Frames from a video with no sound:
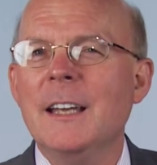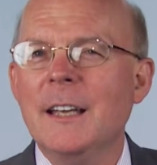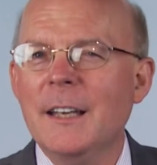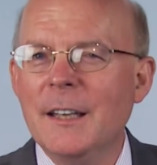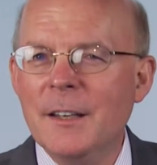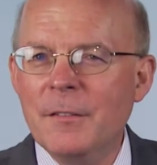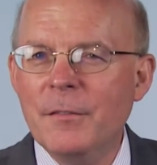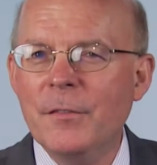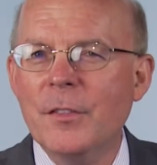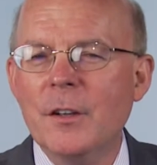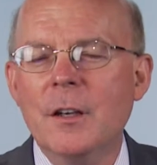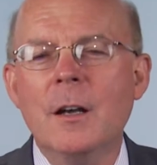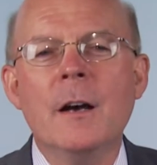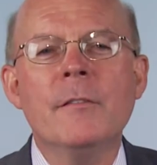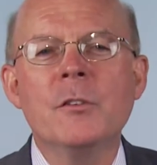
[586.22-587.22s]
if the
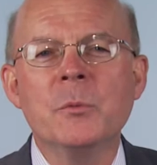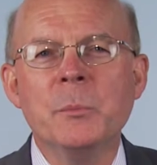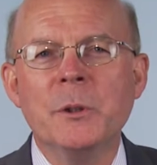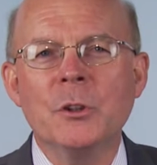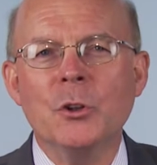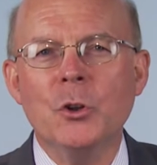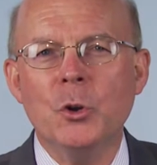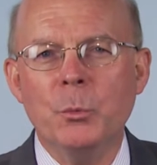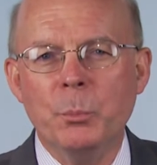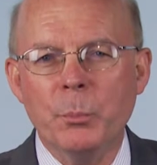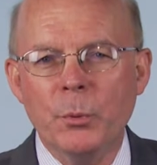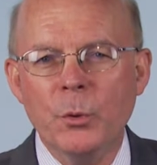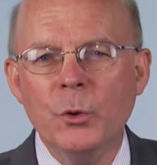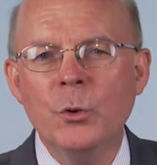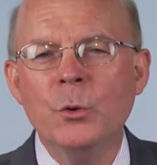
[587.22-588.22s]
government could
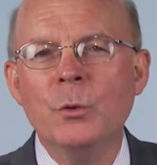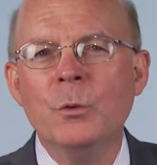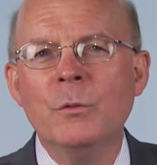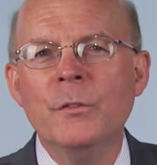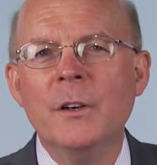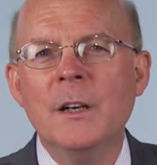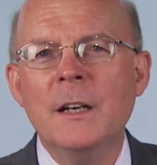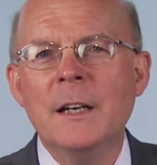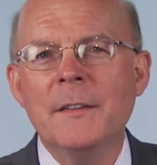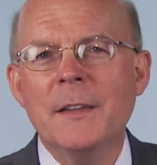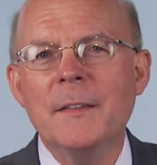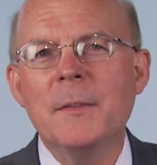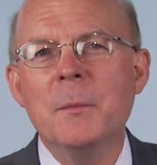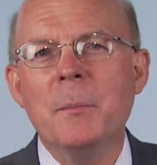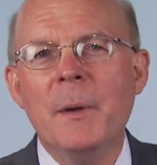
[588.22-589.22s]
prove
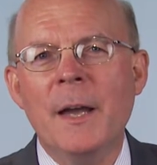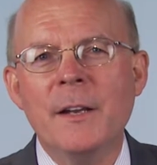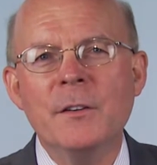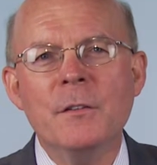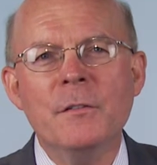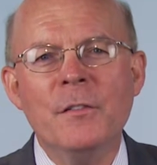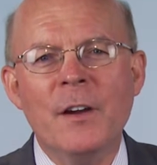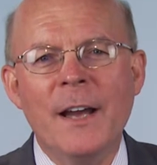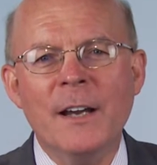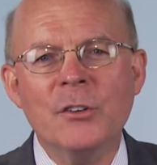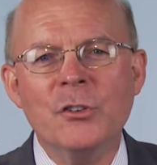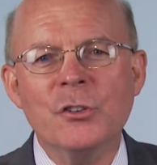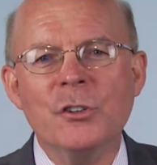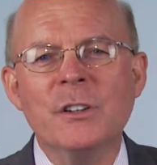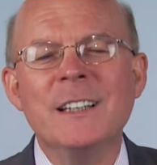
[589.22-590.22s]
that the
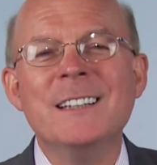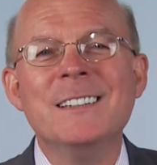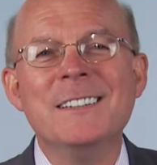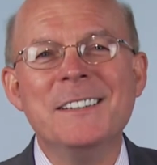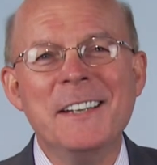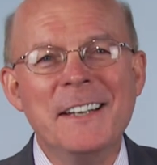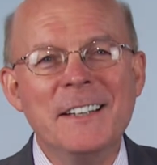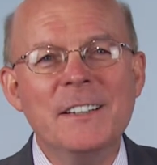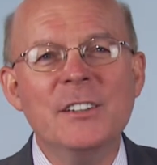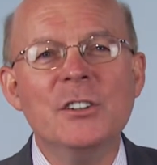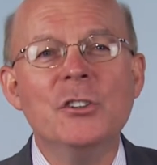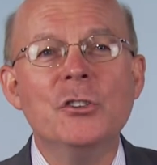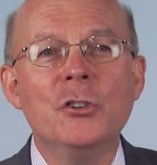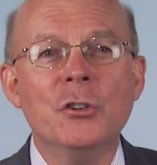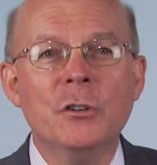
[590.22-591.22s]
manufacturer
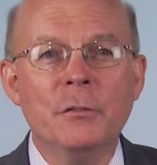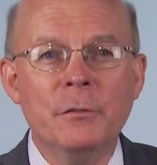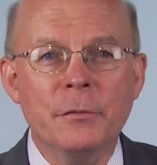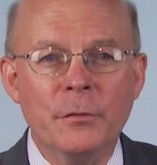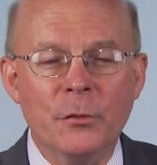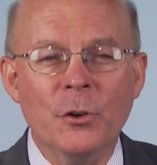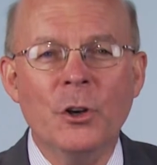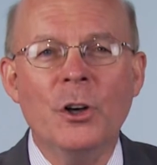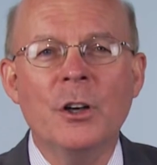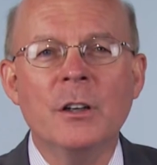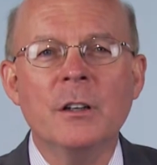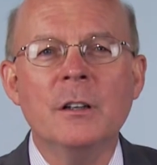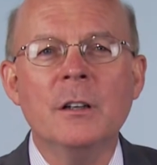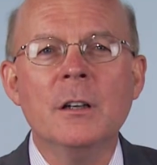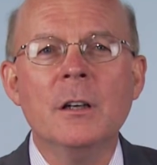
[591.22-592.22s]
intended to
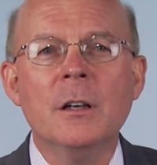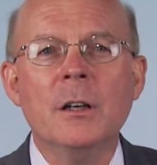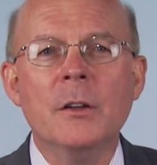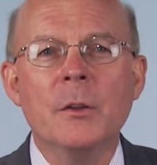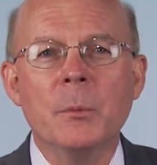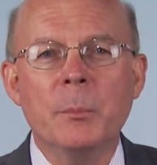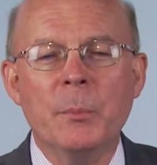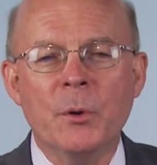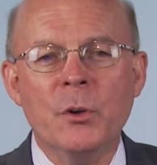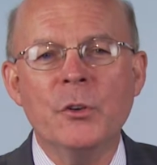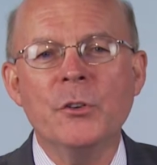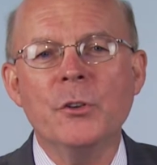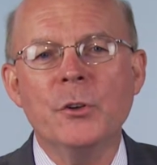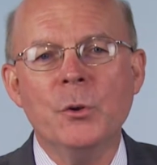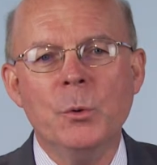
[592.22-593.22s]
defraud the
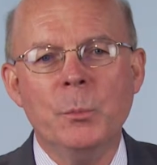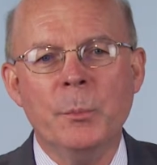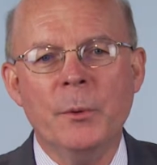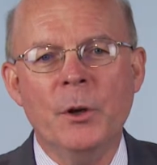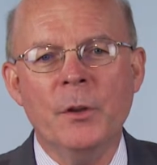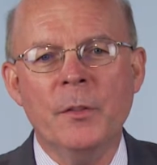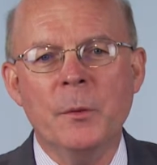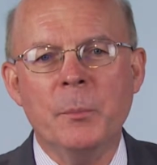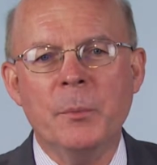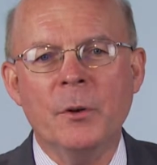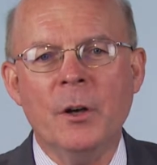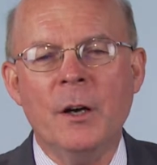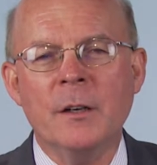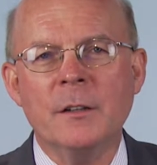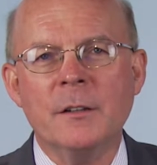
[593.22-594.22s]
person who bought the
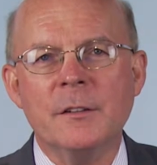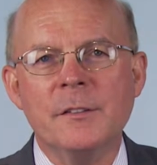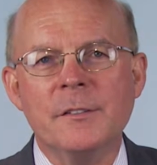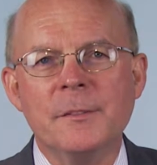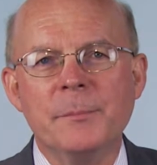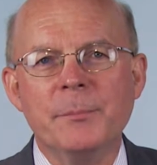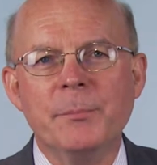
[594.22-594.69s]
products.